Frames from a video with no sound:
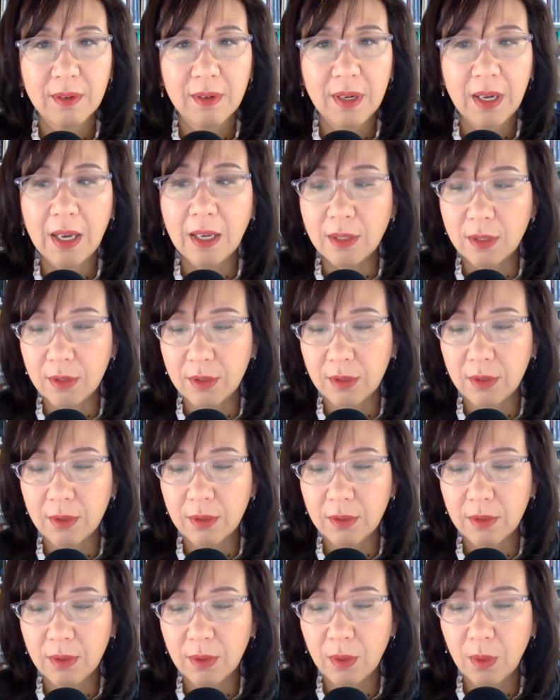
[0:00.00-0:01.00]
Is
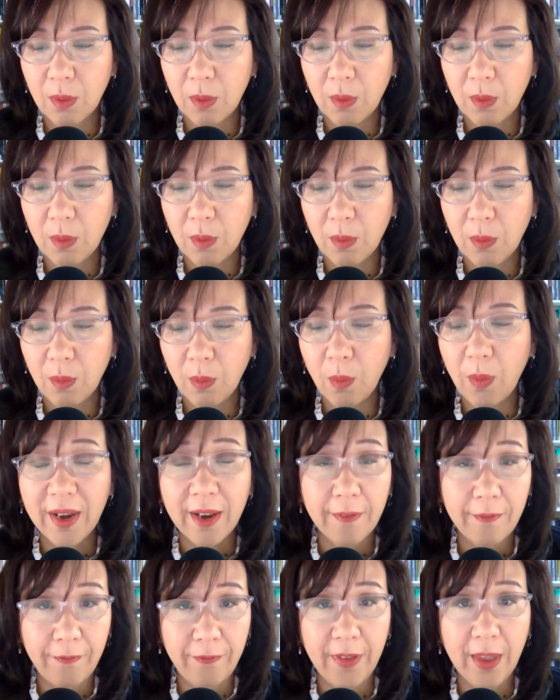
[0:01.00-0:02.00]
what
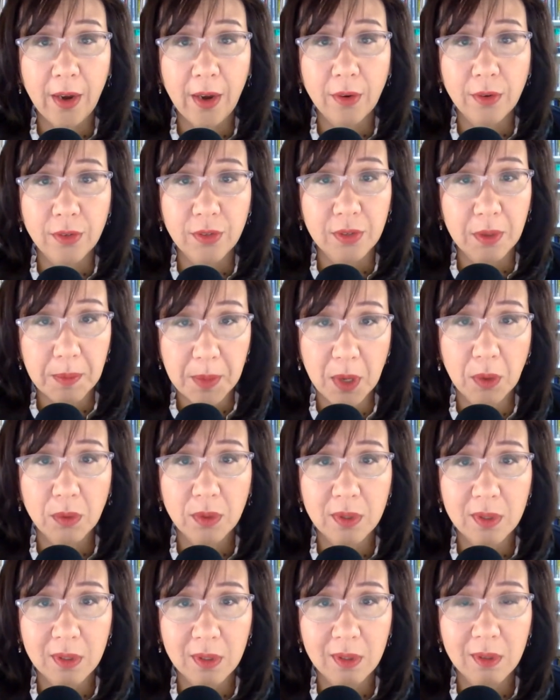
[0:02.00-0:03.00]
it fears the
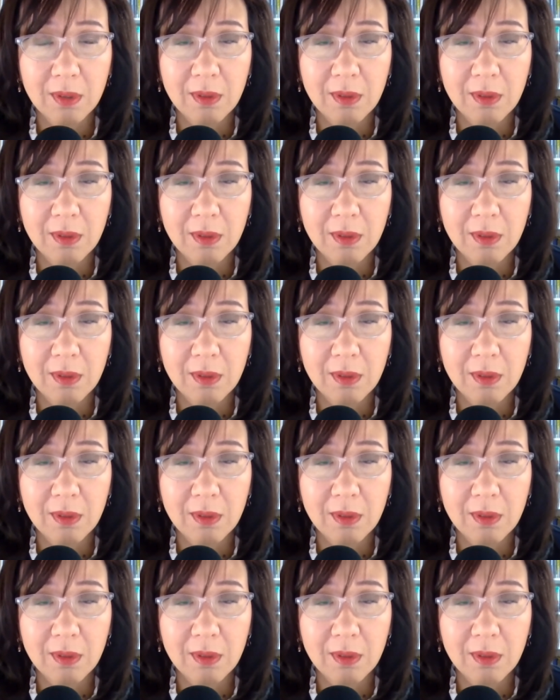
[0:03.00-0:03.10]
most.